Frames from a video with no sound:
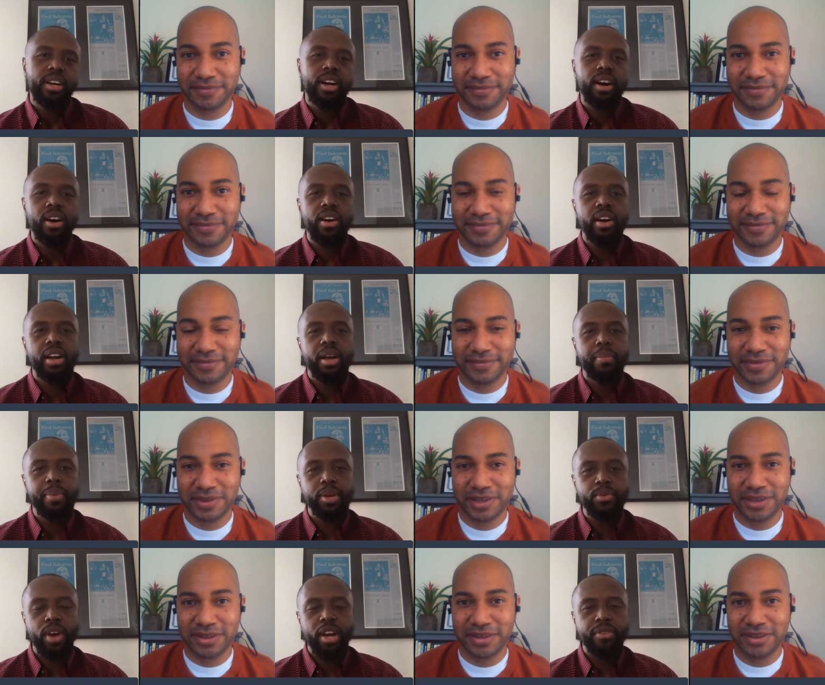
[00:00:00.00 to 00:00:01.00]
Speaker 1: our uh,
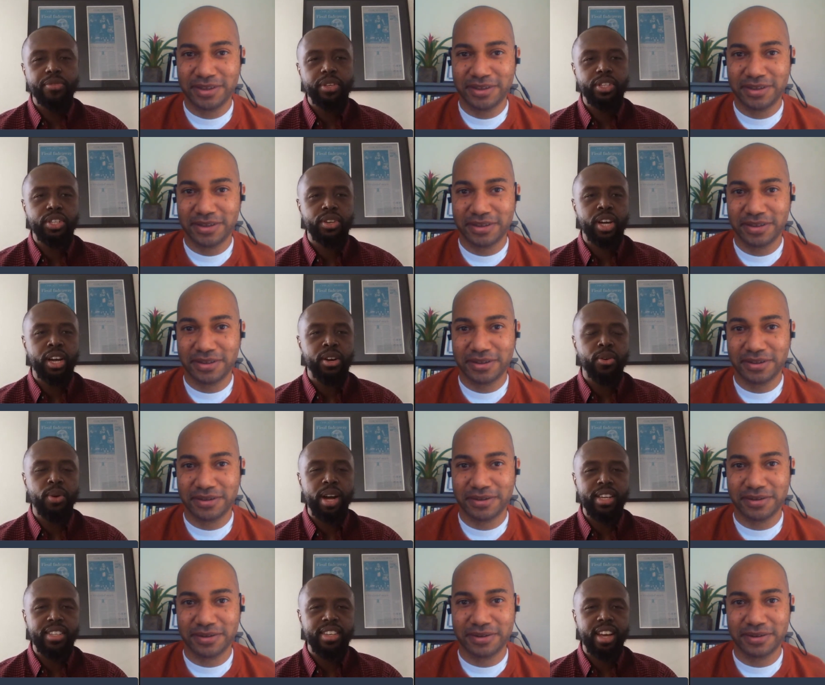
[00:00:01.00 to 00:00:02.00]
beat writer for the Chicago
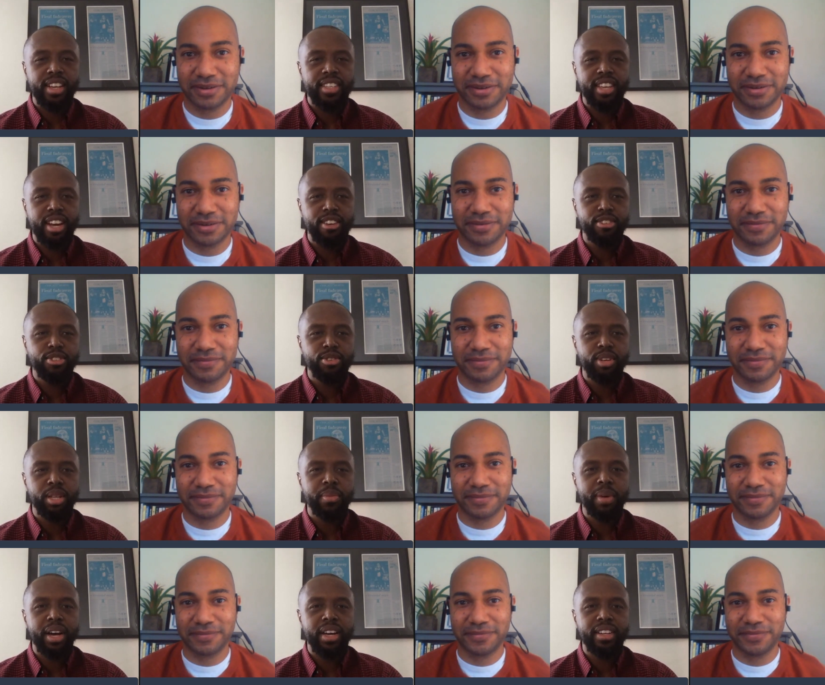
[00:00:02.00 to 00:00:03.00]
White Sox. How are you doing,
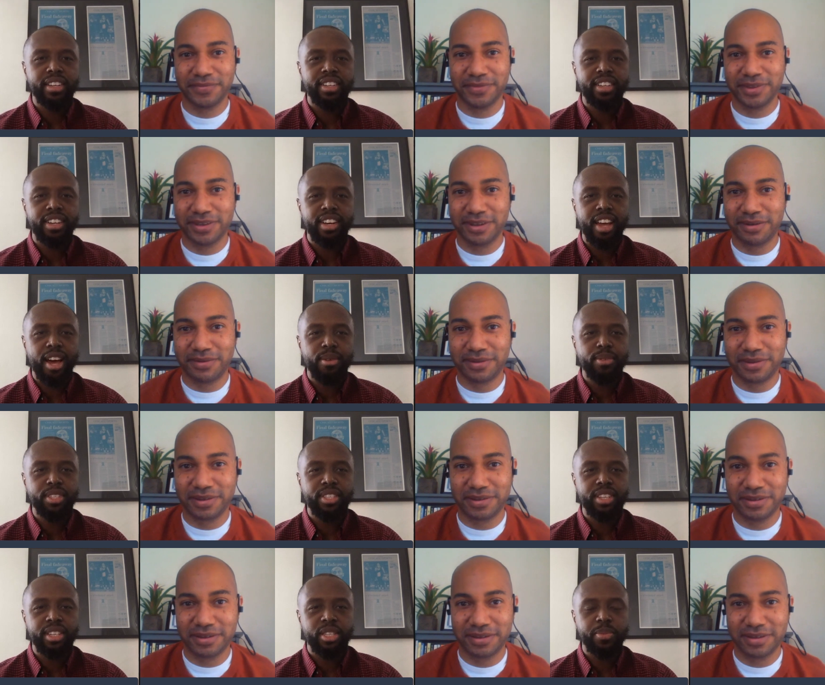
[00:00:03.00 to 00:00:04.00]
LaMond? And uh, how was
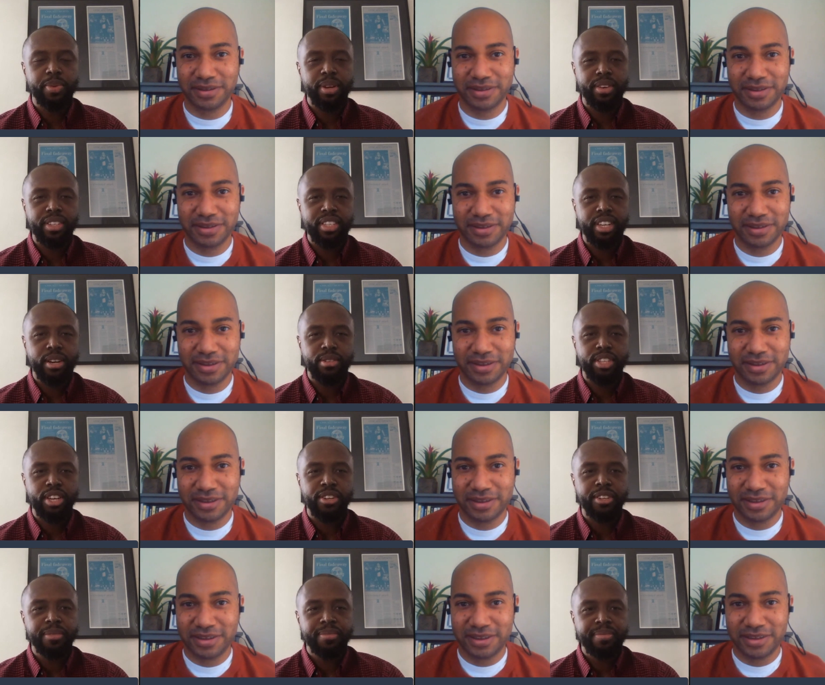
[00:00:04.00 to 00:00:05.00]
the experience in
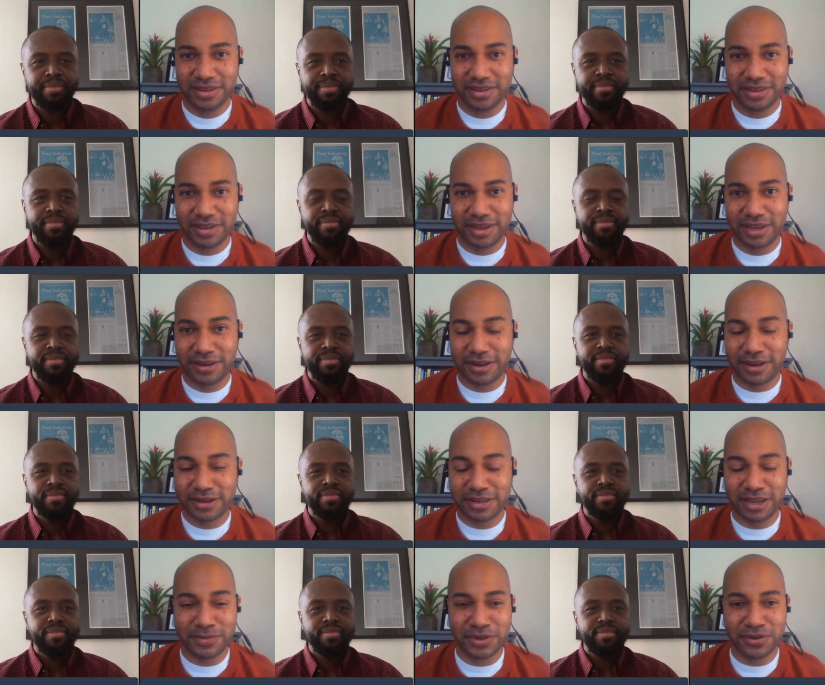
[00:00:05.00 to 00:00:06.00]
Arizona?
Speaker 2: Hey,
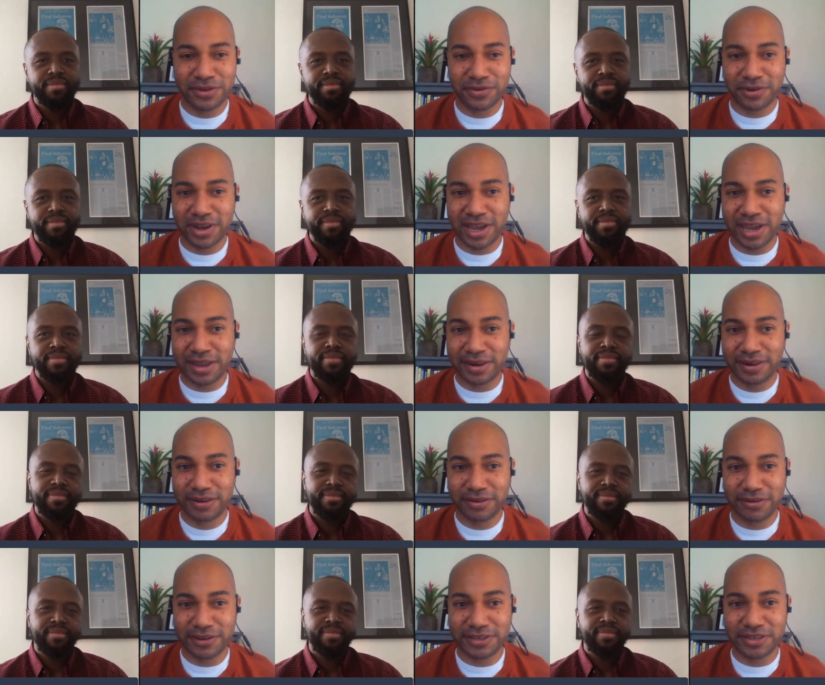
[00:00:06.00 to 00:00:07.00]
DeAntae, I'm doing great.
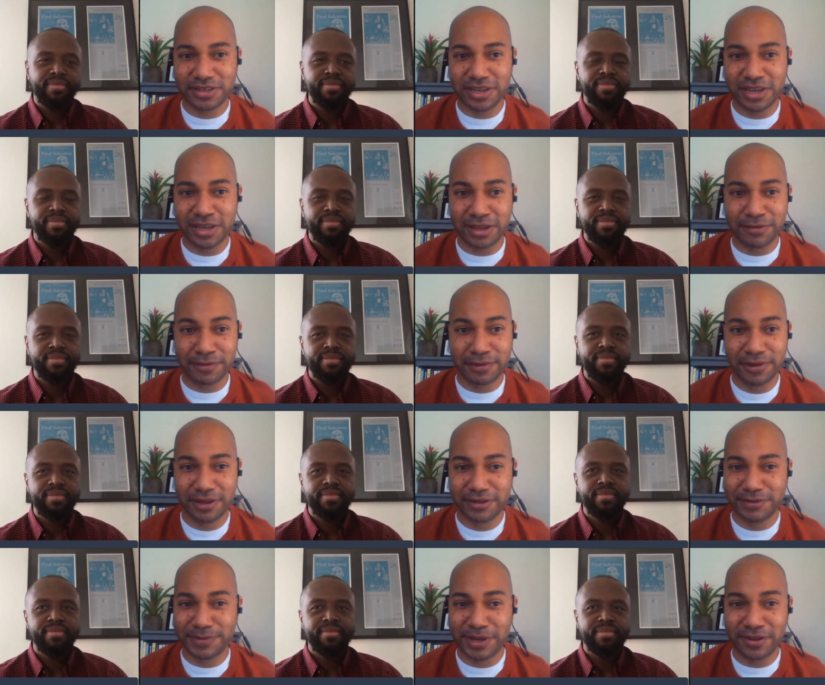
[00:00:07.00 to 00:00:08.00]
Good to see you.
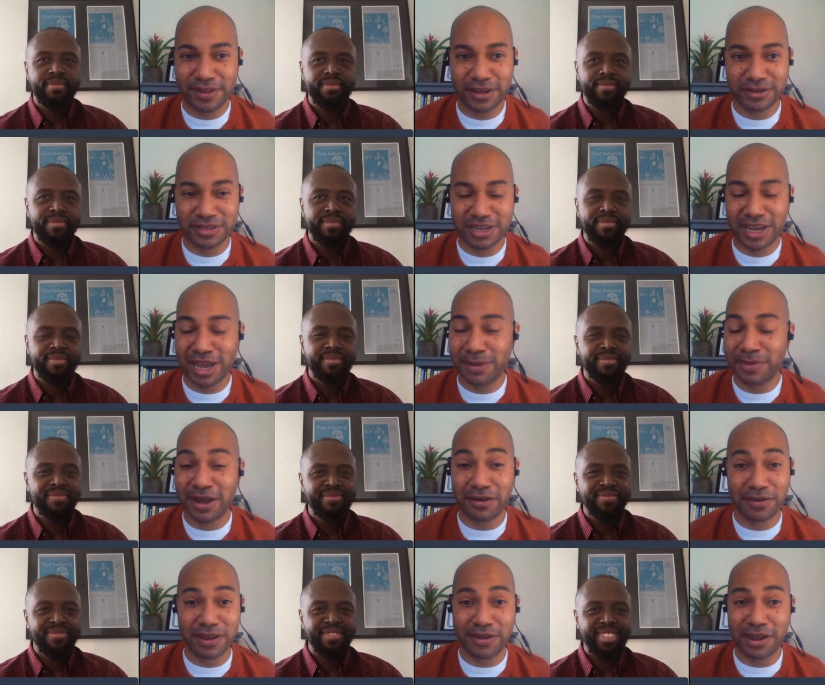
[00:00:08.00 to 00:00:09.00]
It's been a long time.
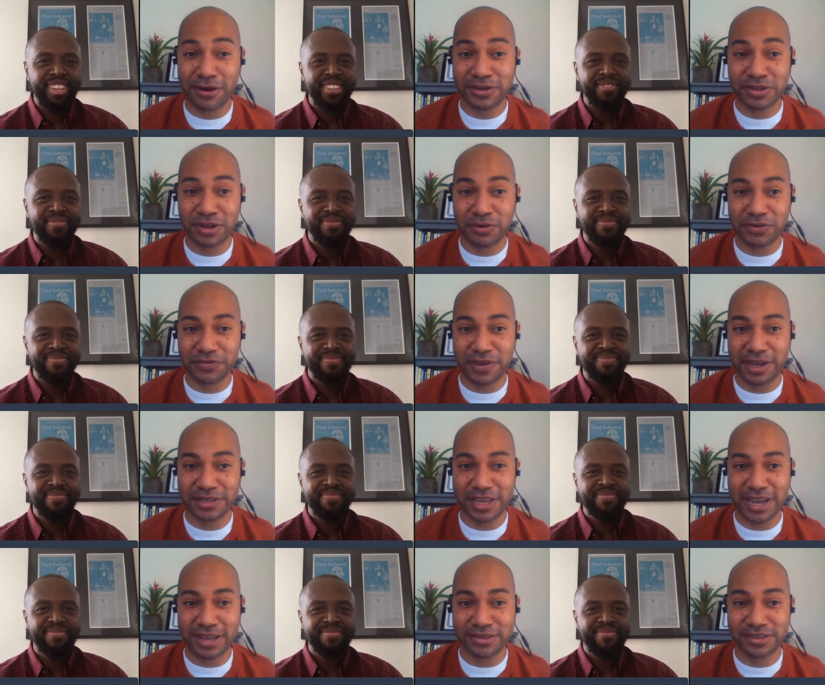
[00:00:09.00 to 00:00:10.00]
Uh, uh, yeah. Arizona was
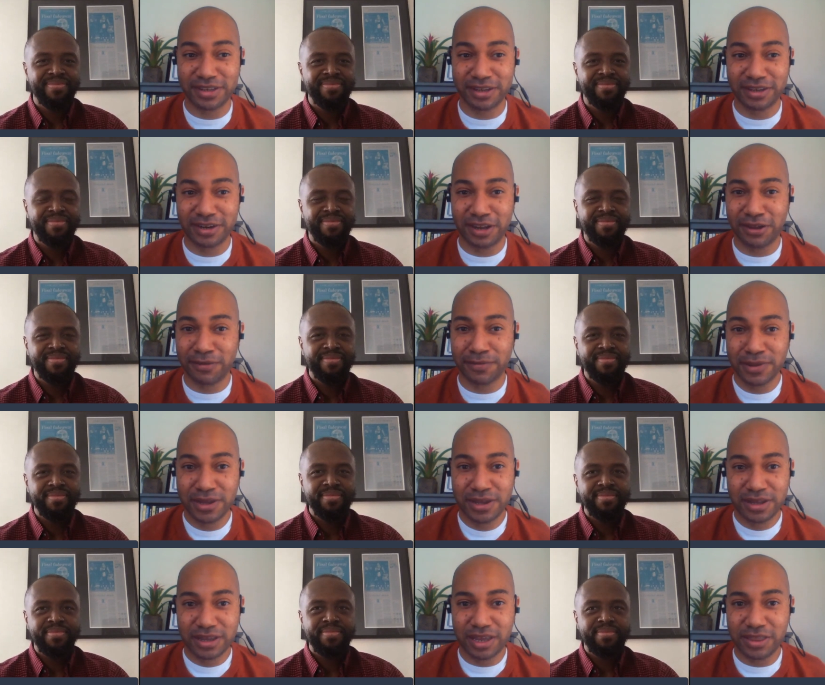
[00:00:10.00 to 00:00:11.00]
fantastic. You know,
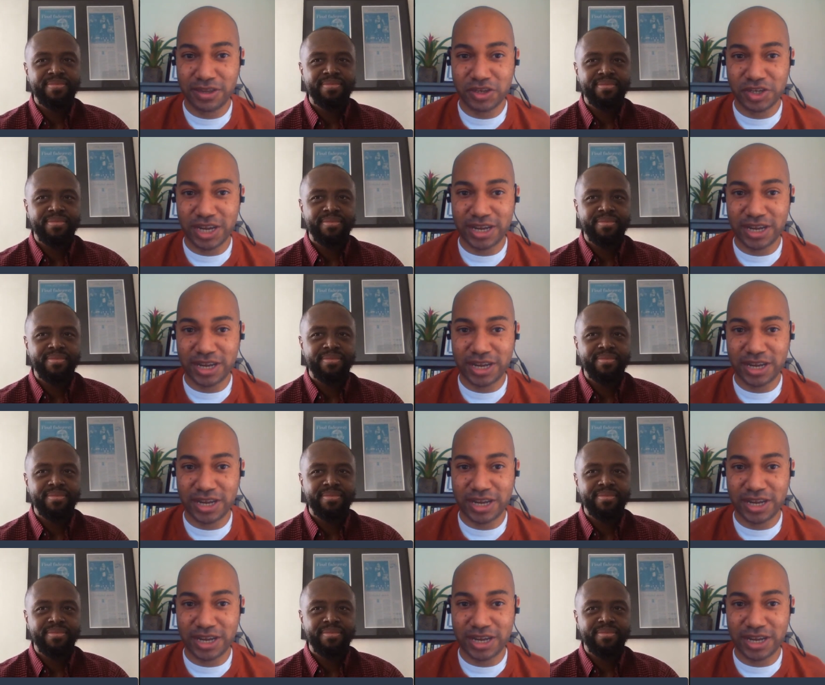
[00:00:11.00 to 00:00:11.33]
getting the